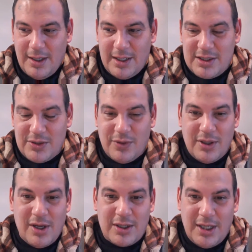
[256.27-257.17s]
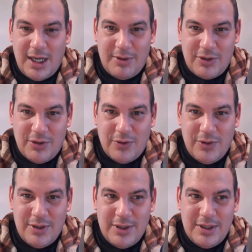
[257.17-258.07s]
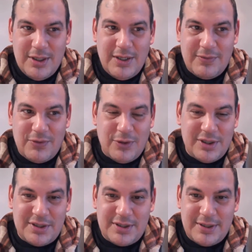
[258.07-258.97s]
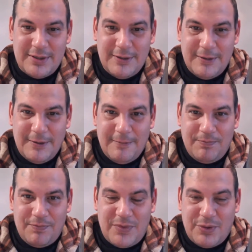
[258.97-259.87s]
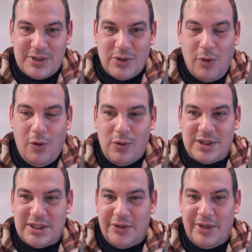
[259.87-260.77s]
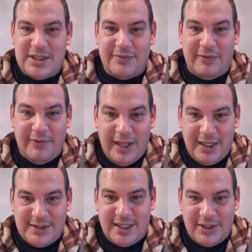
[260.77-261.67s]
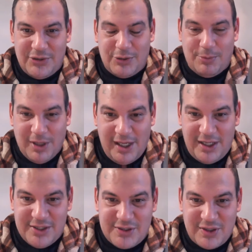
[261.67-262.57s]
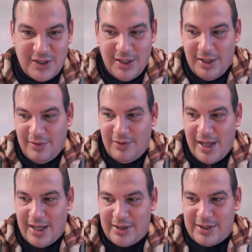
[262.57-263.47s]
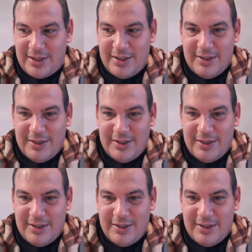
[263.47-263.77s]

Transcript: And so a long time ago, of course, there was a whole series of events that took place that